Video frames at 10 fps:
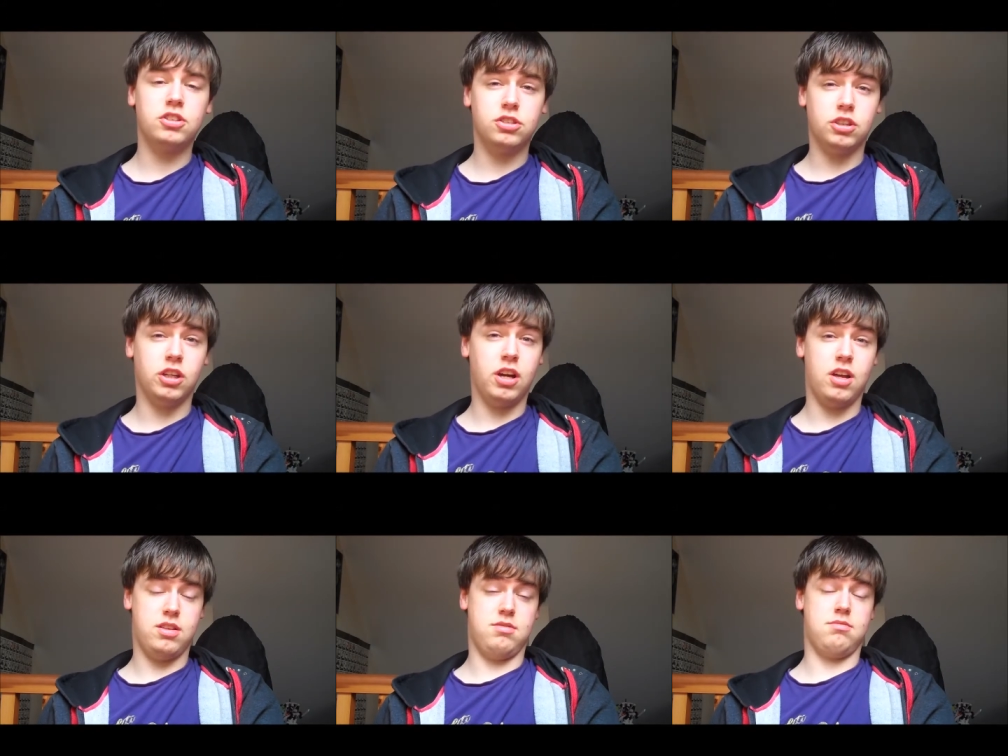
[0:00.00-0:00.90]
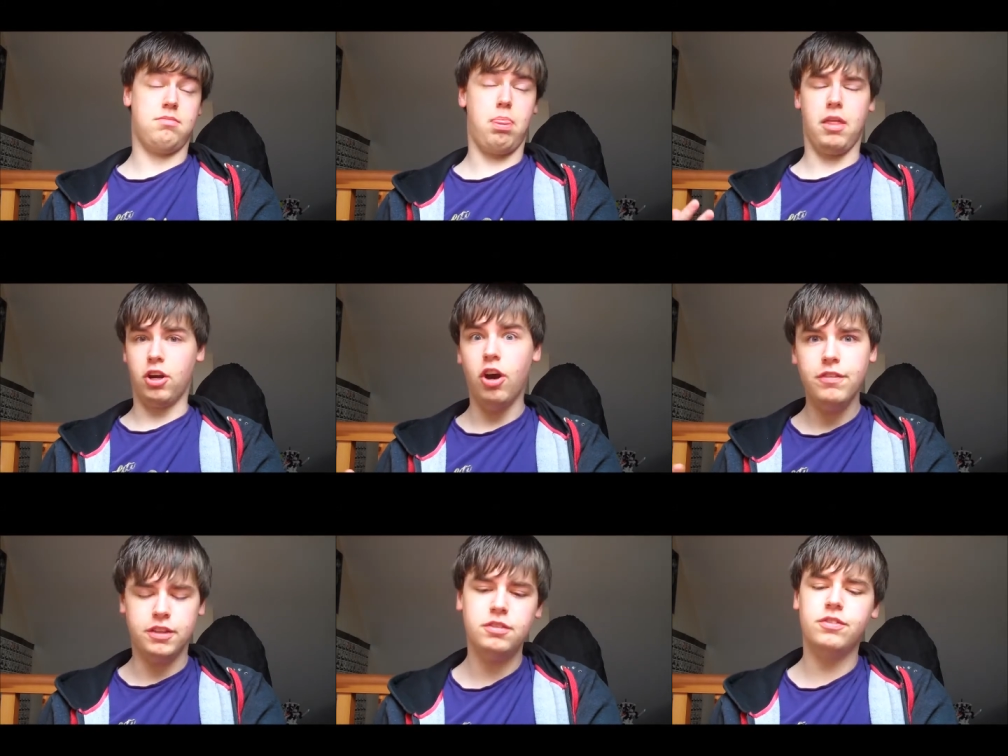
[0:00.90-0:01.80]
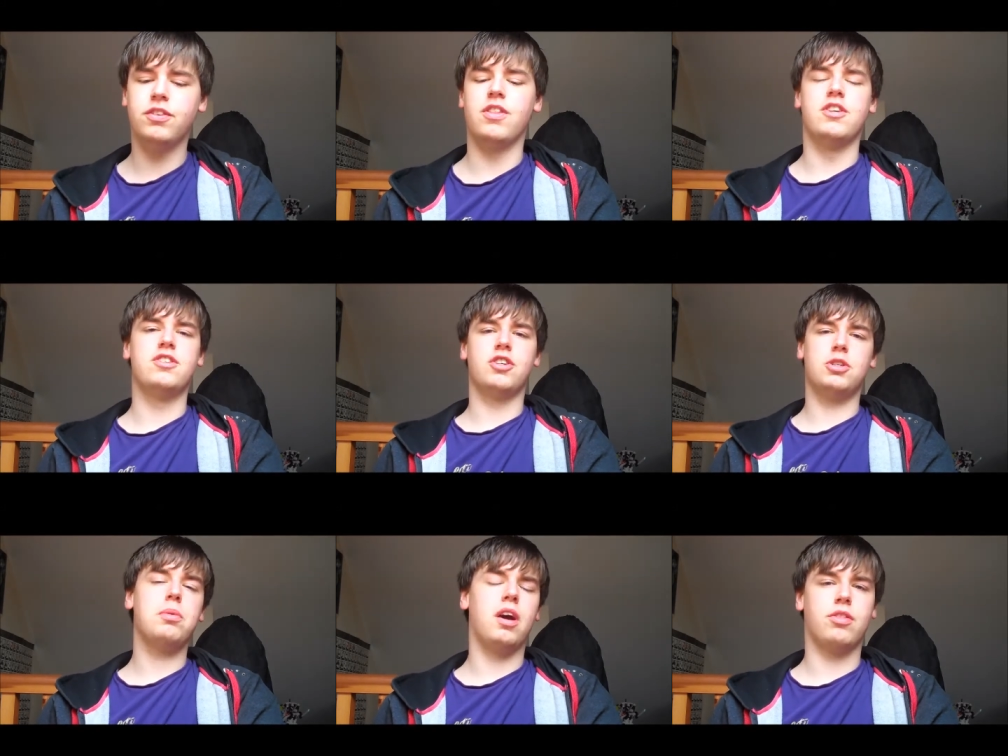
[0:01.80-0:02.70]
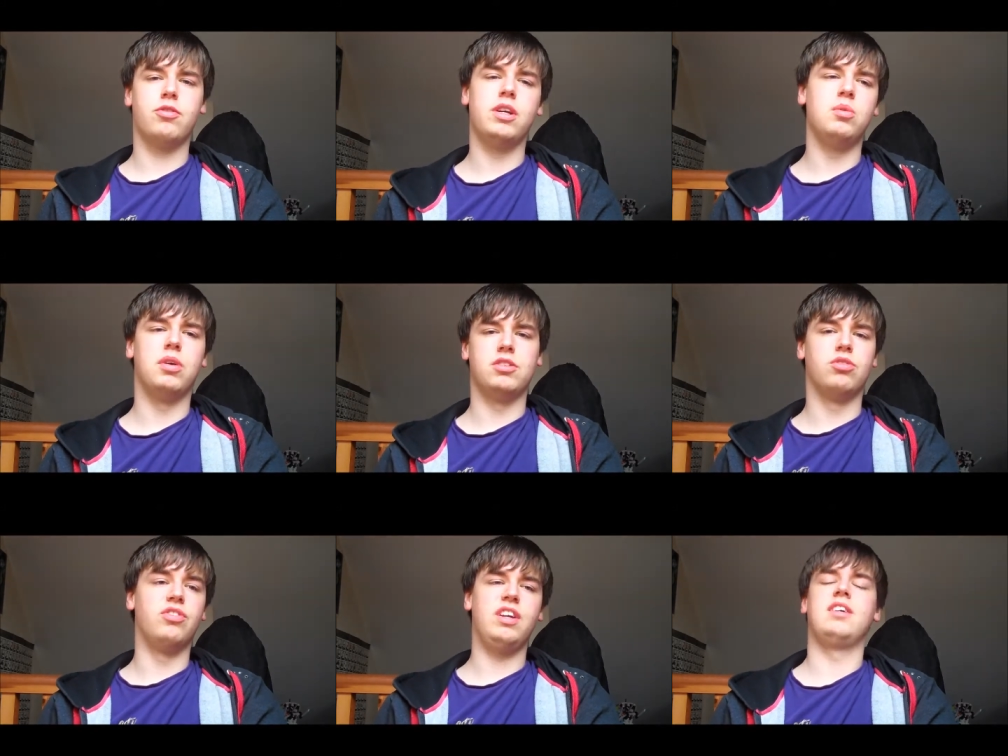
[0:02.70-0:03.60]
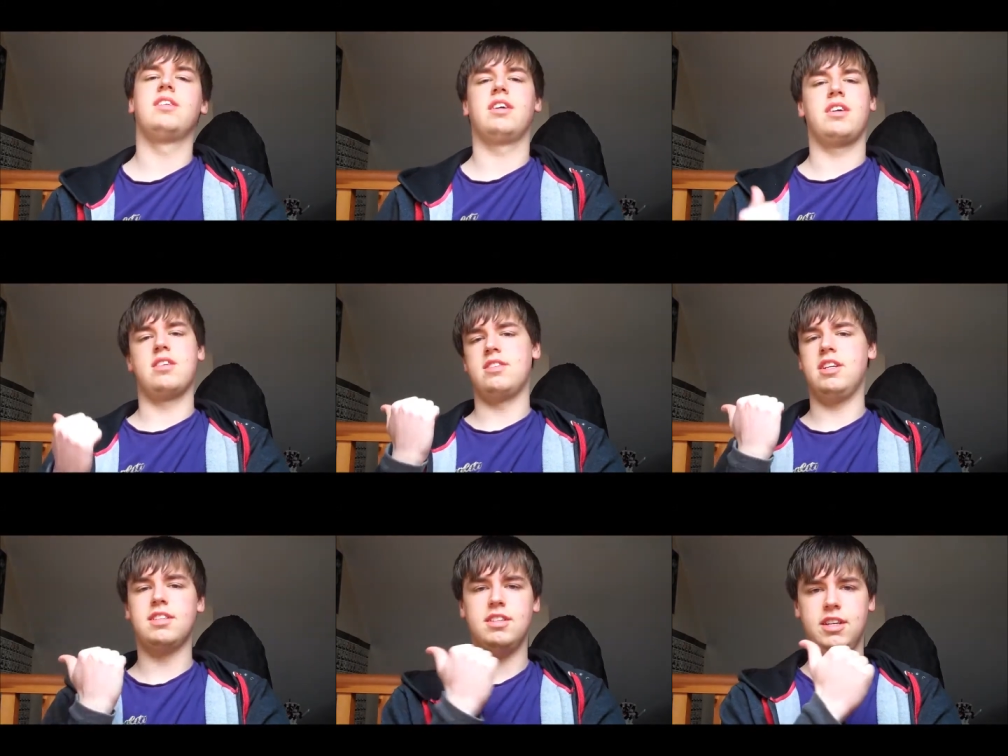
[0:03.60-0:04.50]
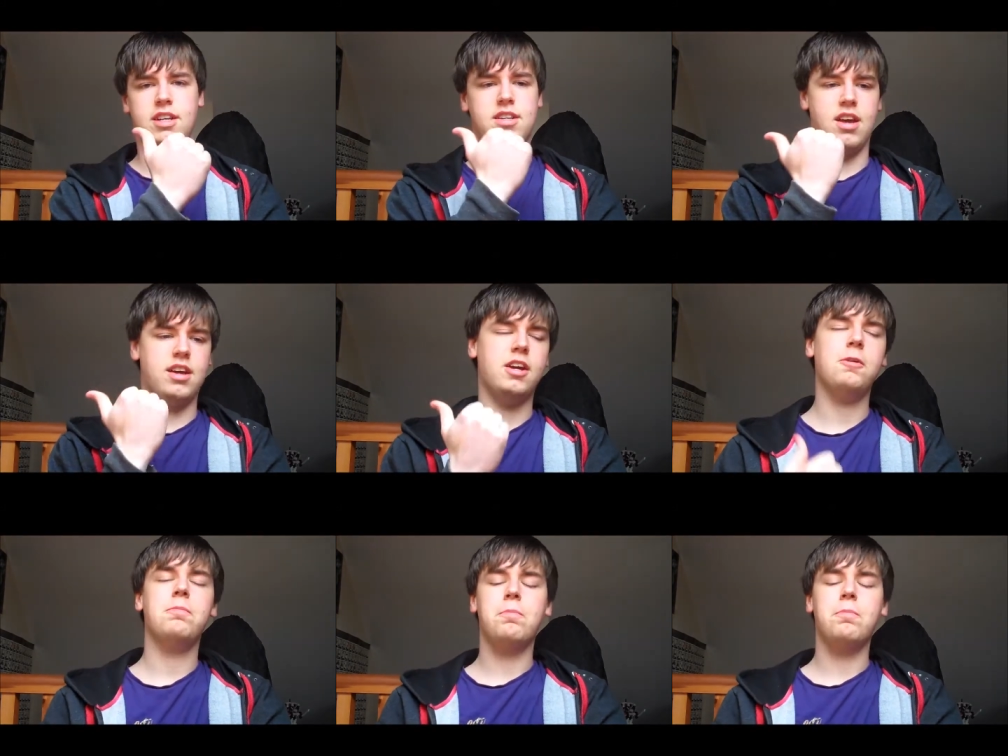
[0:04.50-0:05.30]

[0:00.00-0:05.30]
the, uh, the cover for The Search Part three was revealed, and you can see it uh, here.